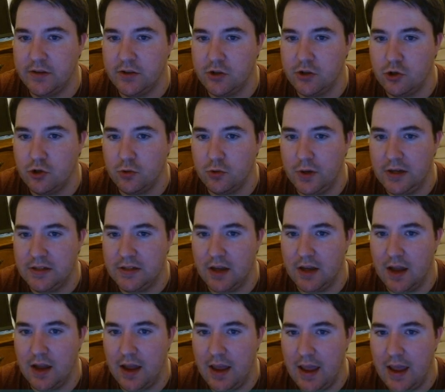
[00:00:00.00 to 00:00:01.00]
streets
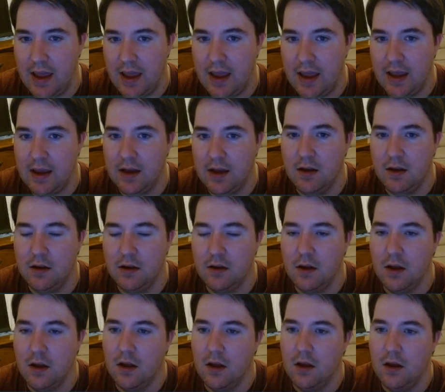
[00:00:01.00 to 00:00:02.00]
ahead.
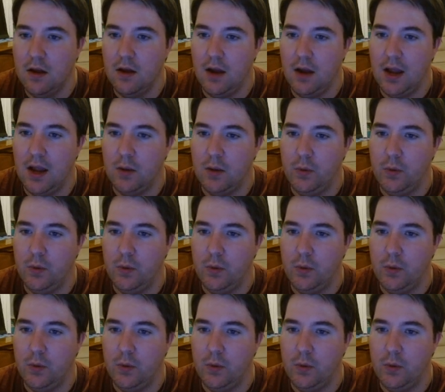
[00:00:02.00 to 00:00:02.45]
and